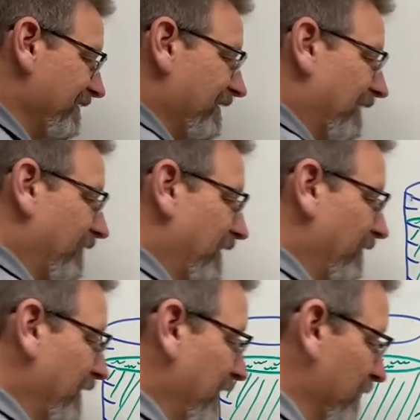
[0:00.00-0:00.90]
And then in
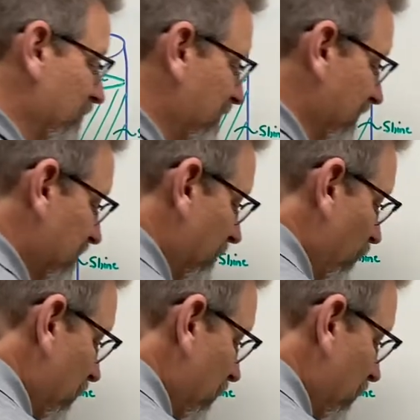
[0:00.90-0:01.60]
the English system, we